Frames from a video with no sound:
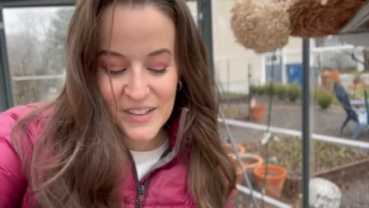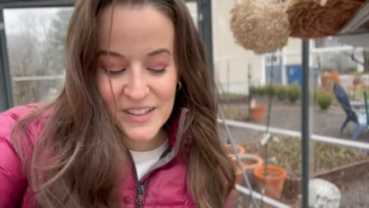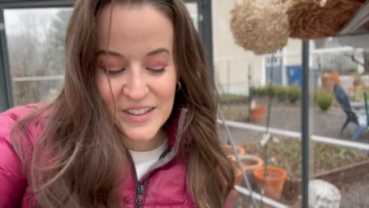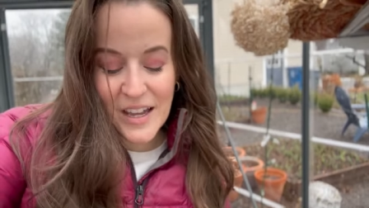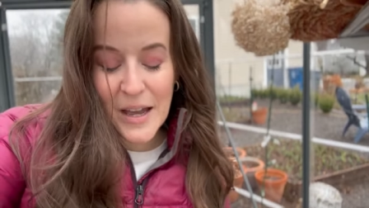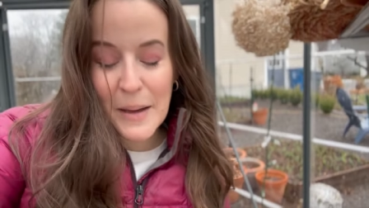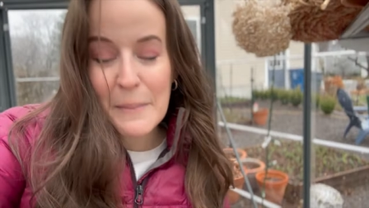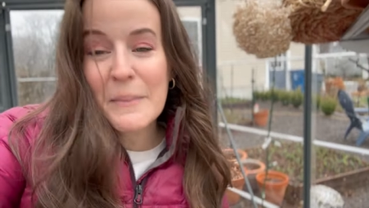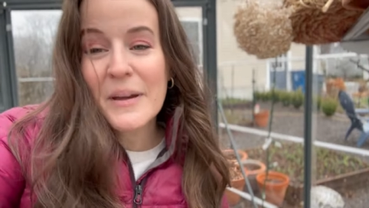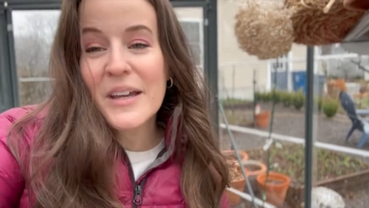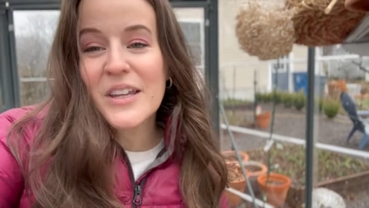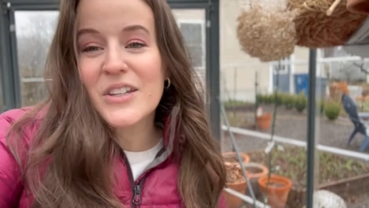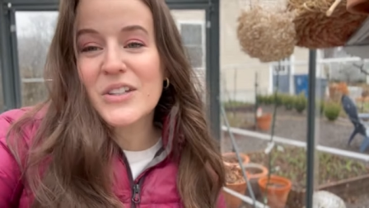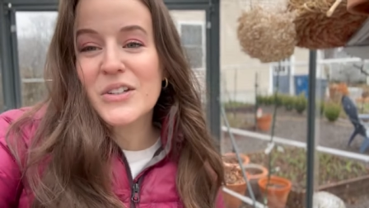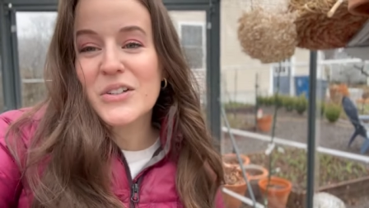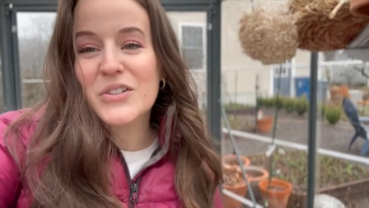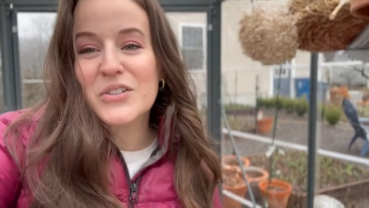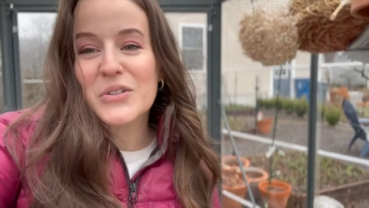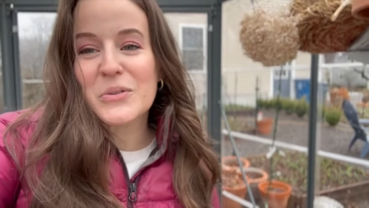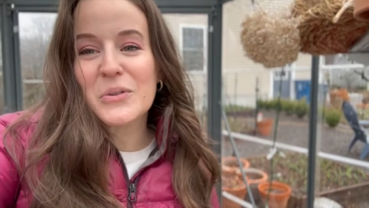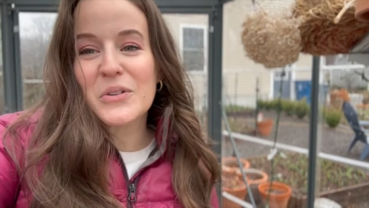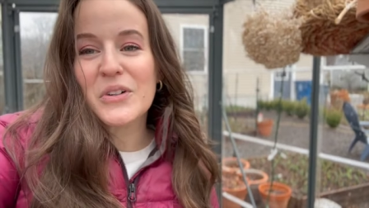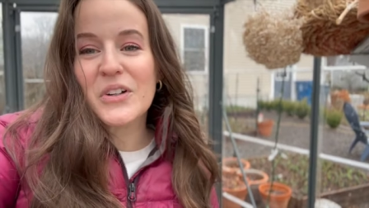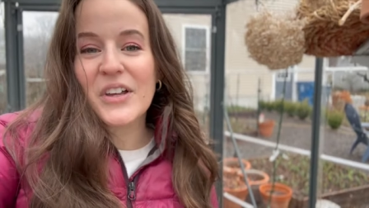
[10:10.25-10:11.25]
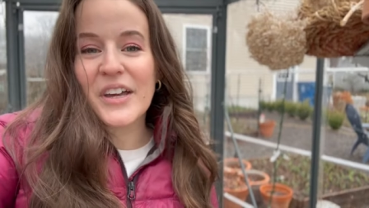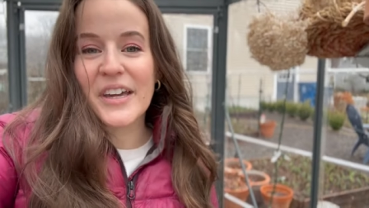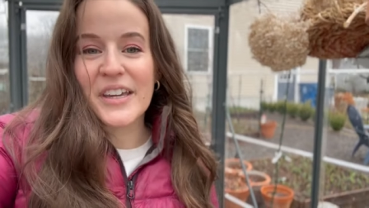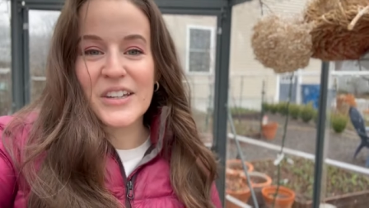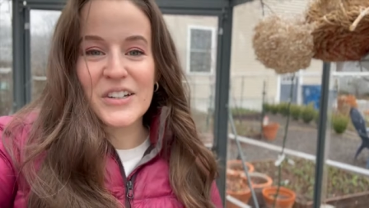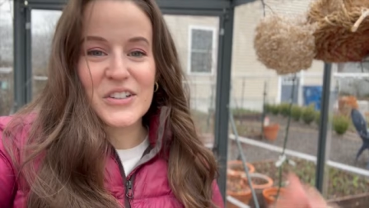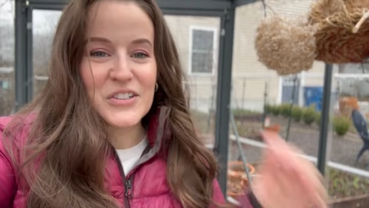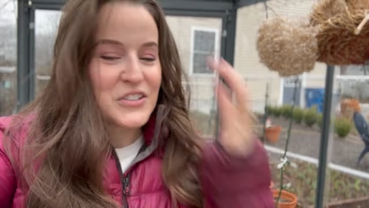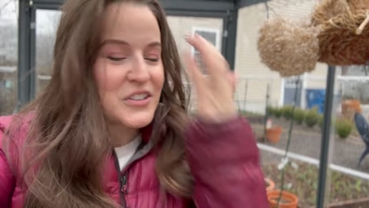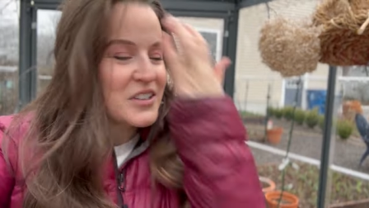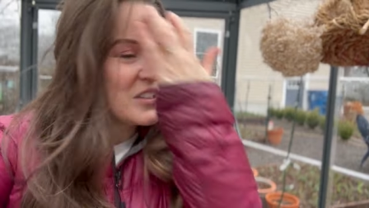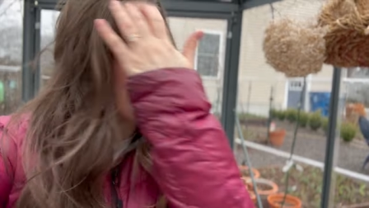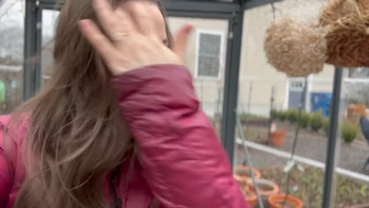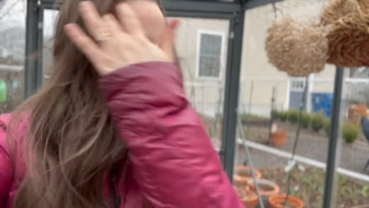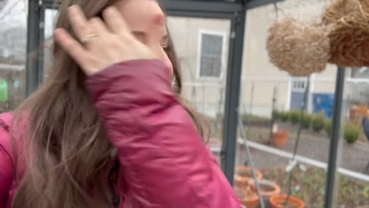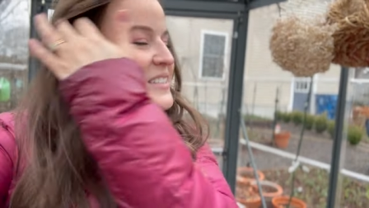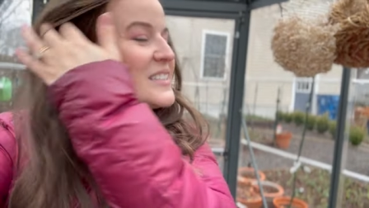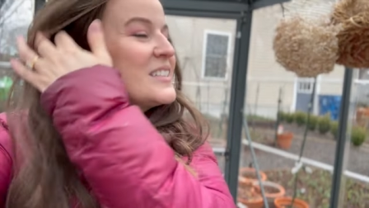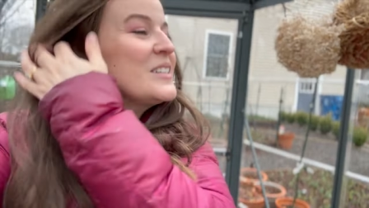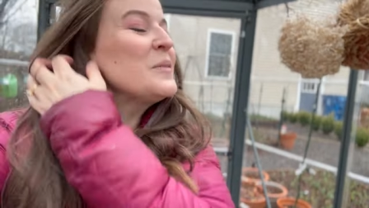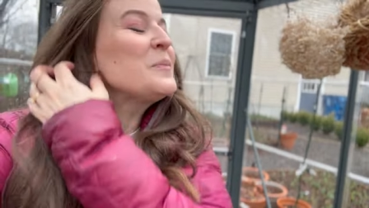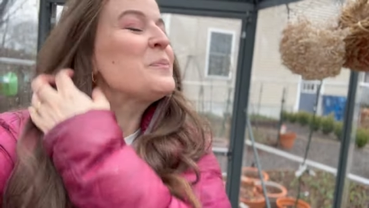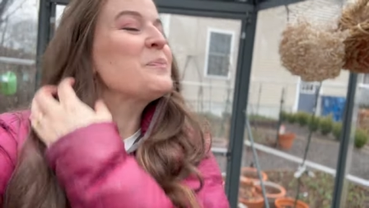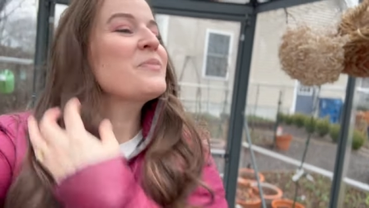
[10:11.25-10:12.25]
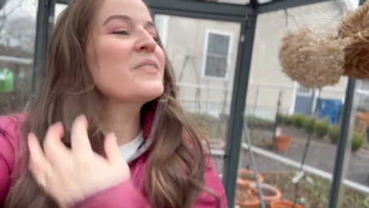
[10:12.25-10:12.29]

Not my usual, I usually just